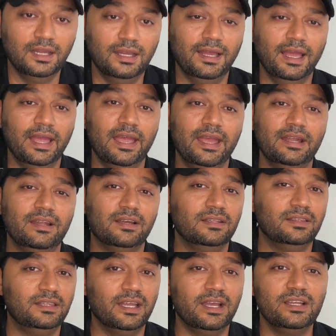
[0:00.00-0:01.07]
and
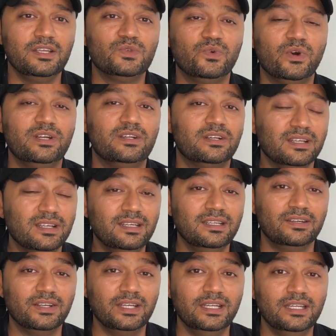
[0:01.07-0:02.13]
that is what
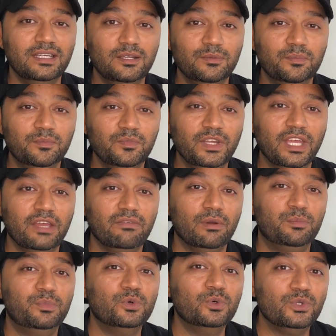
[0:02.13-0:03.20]
really gave a
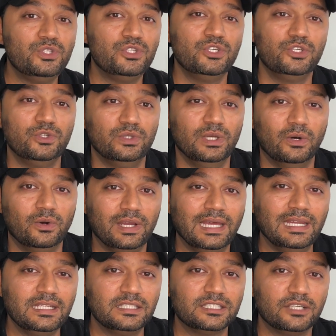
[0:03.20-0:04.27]
boost to the
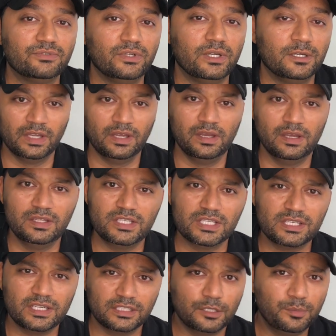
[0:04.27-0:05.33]
organic traffic. Just
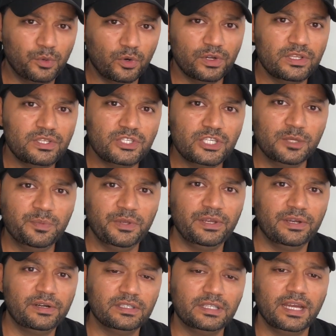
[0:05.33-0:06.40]
another bonus tip
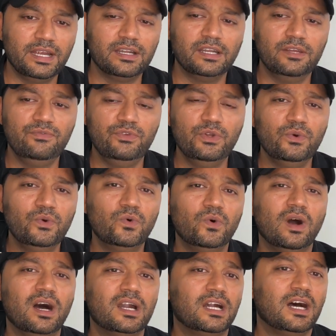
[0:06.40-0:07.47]
here, that if you
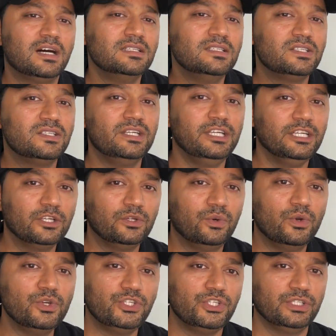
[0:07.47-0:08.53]
are answering a
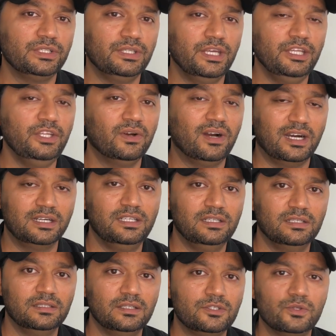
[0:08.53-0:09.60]
question in your
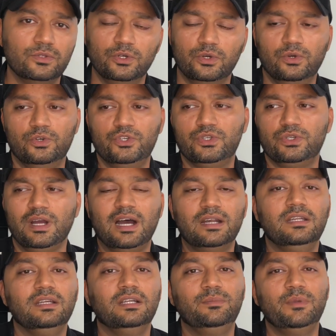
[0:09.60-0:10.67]
article, so the
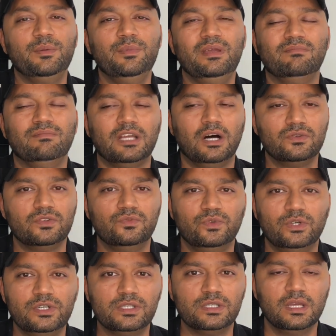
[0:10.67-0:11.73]
article may be 1000
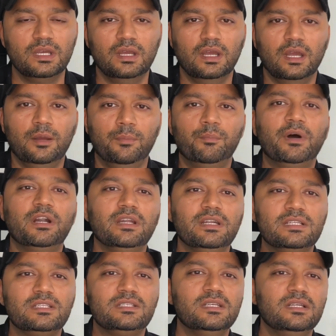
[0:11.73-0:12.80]
words, but
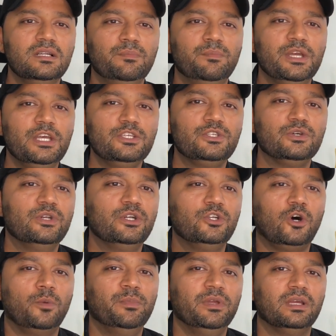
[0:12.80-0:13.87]
it's still based on a
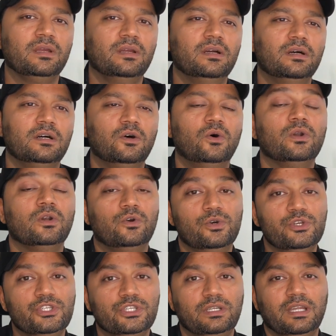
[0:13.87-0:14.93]
topic or
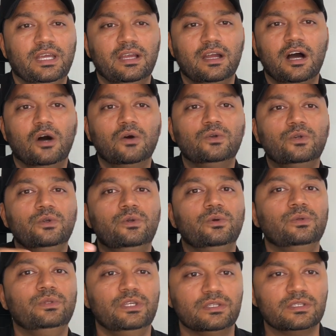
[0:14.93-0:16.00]
question, like how to
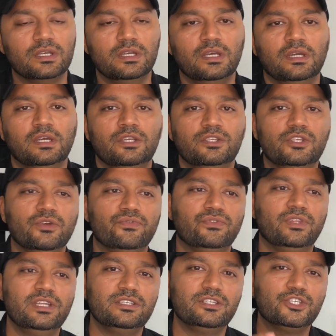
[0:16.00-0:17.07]
do this. So if
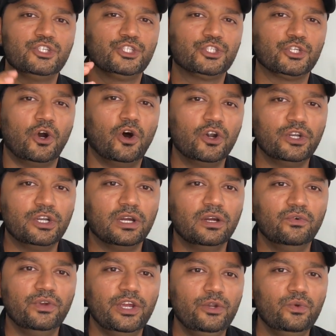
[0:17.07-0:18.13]
there is a short
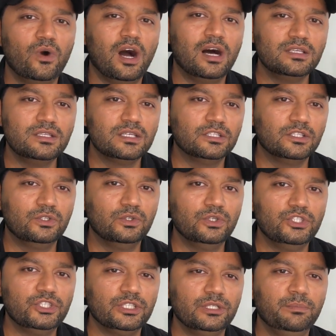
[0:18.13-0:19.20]
way to answer the
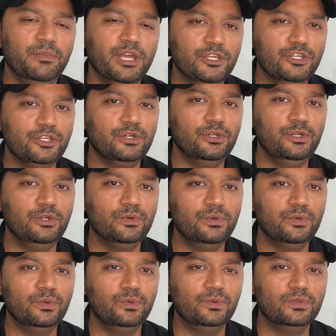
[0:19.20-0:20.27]
question, make sure
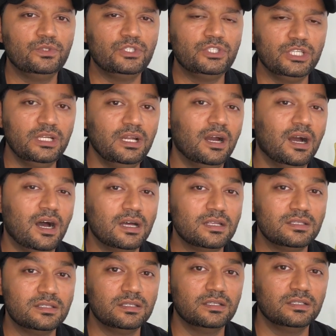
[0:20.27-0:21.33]
you still
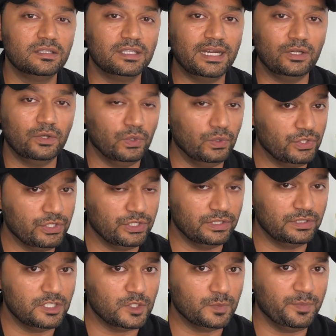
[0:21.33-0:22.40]
answer that
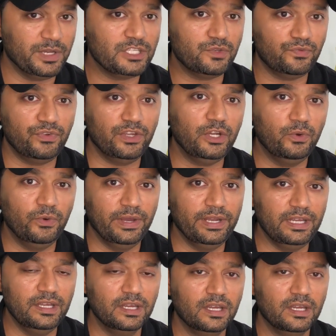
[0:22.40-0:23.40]
question specific query